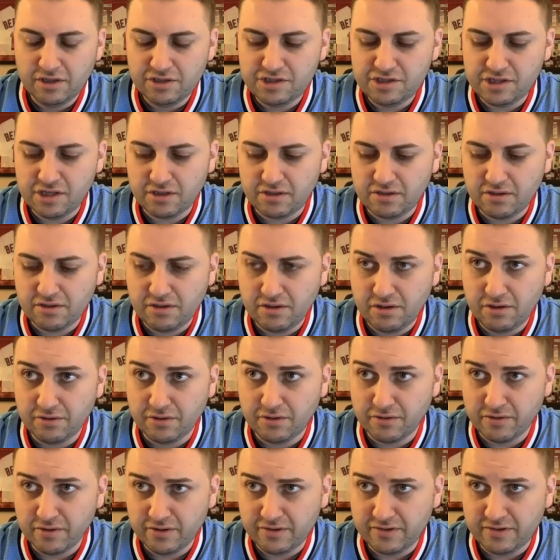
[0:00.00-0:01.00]
Jake
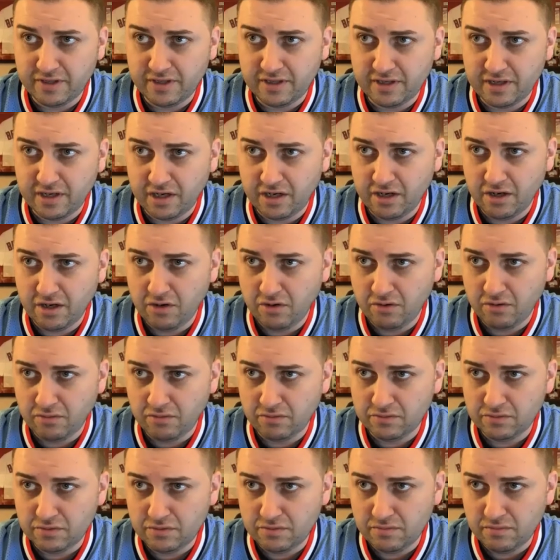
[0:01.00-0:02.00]
Odorizzi, and I
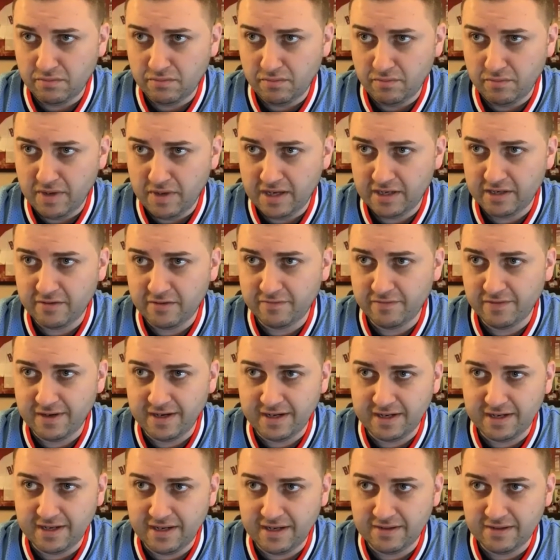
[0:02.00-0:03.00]
know Matt
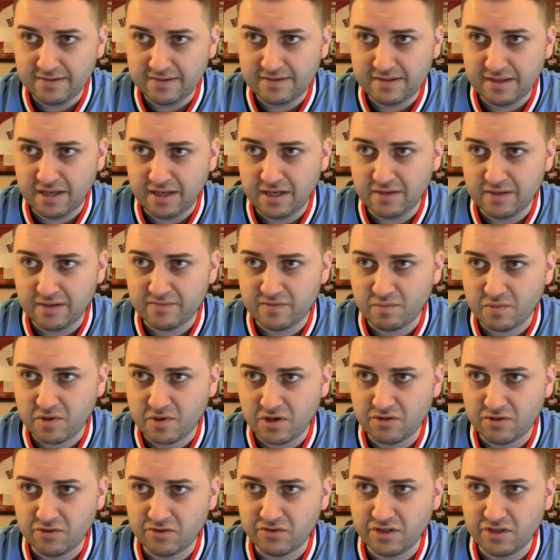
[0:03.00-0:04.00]
Devine can't stand it from
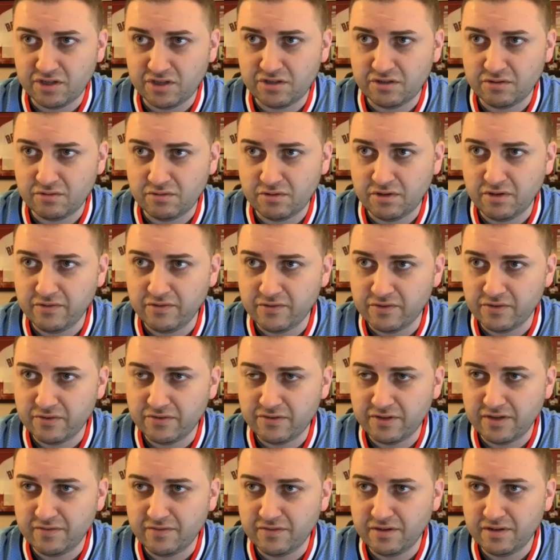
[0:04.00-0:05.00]
Cardinals Nation
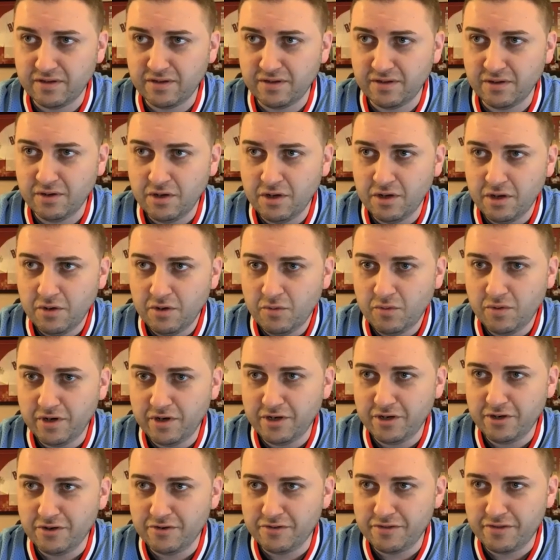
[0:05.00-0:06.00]
24/7. What
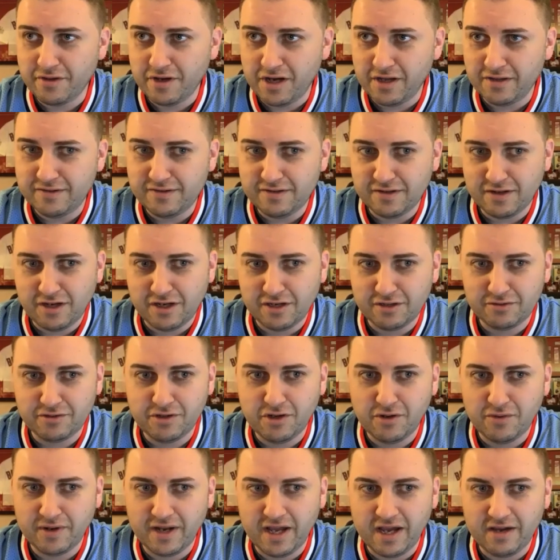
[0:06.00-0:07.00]
are your thoughts on
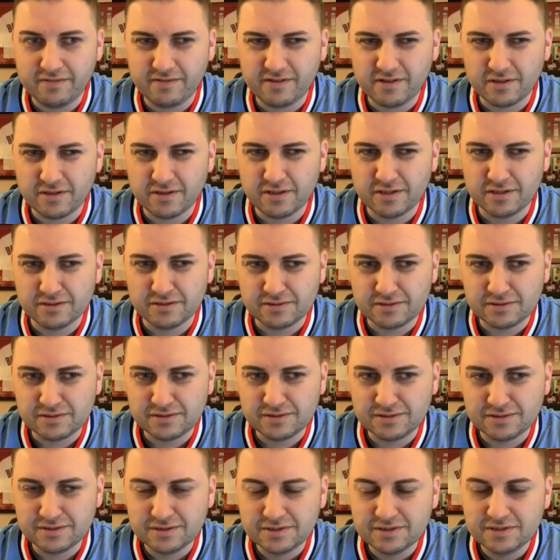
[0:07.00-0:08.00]
going after
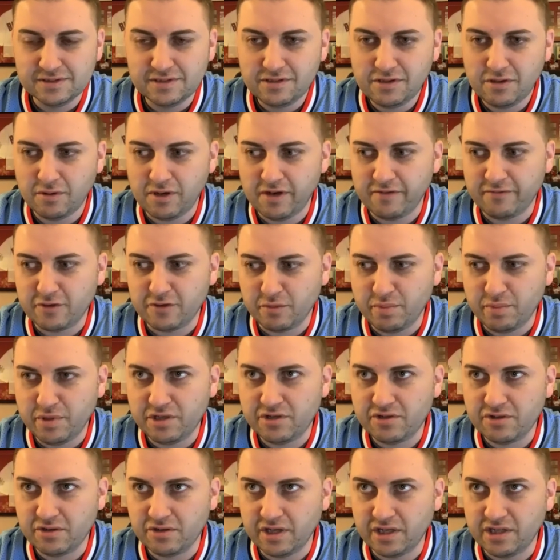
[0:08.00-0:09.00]
a
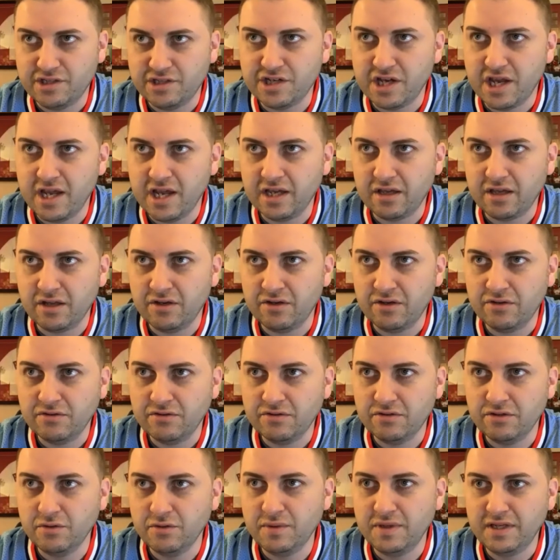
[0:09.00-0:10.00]
pitcher like Jake,
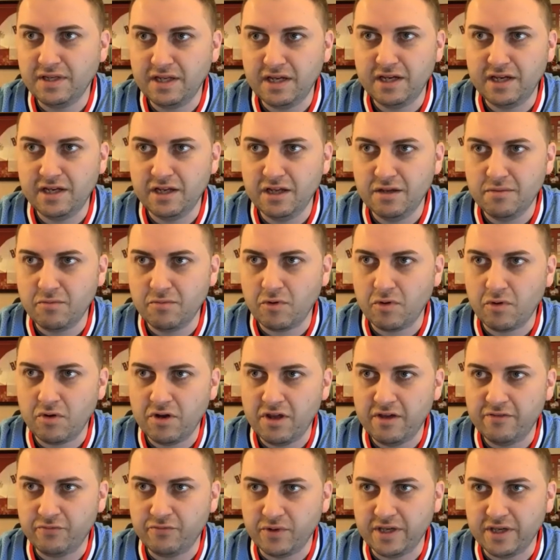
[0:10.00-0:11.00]
and do we need him?
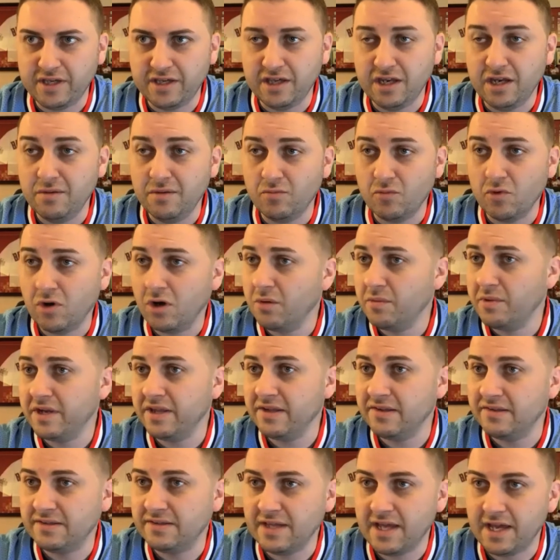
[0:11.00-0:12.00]
If we get him, where would
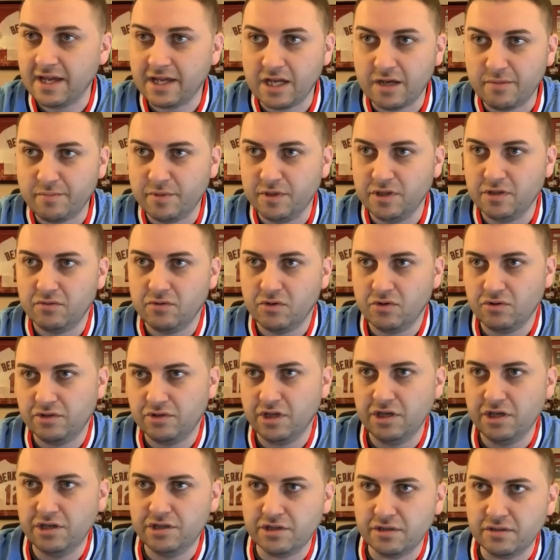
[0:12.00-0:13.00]
he stack up in the
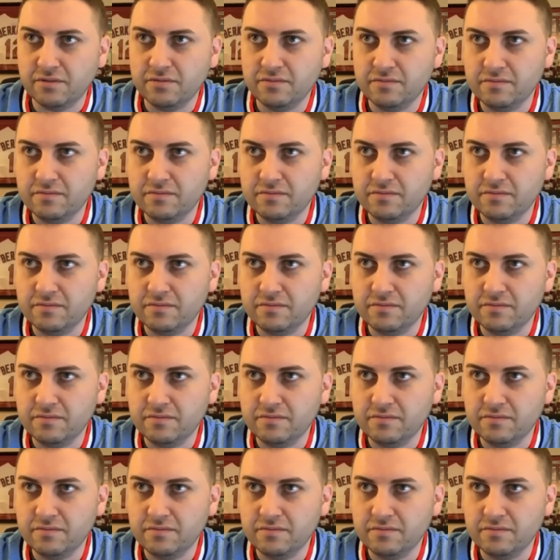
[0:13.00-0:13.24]
rotation?